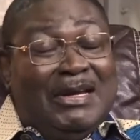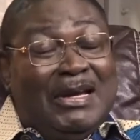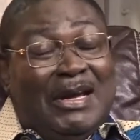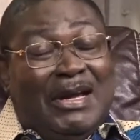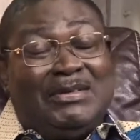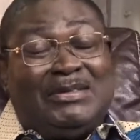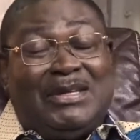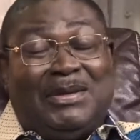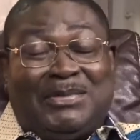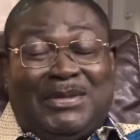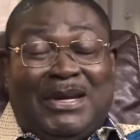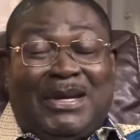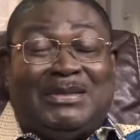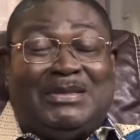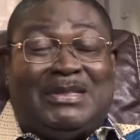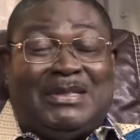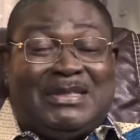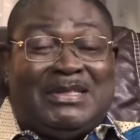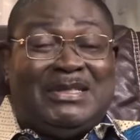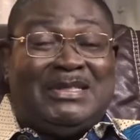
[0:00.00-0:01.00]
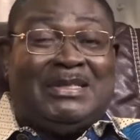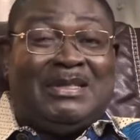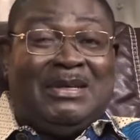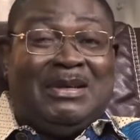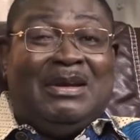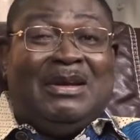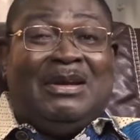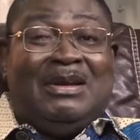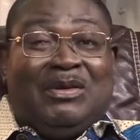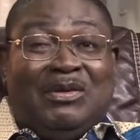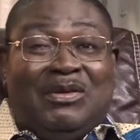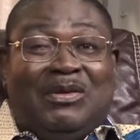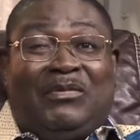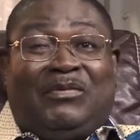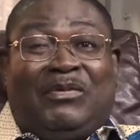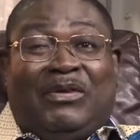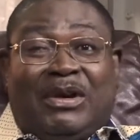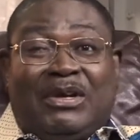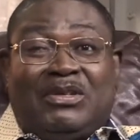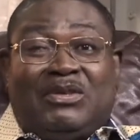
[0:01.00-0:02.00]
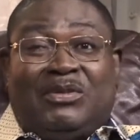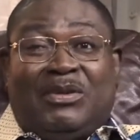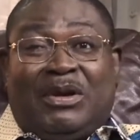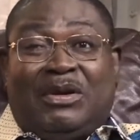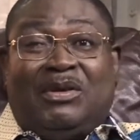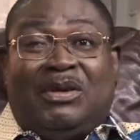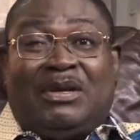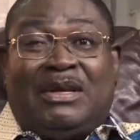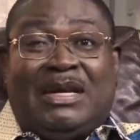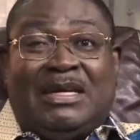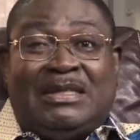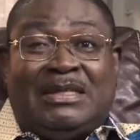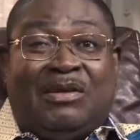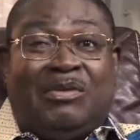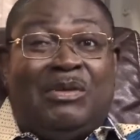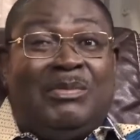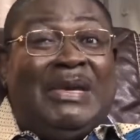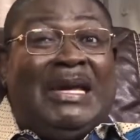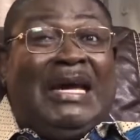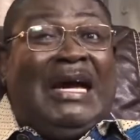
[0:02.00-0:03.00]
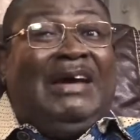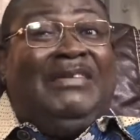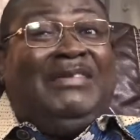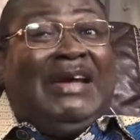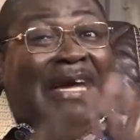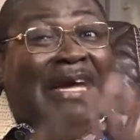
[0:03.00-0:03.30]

How sometimes it is good for us to recognize that we may have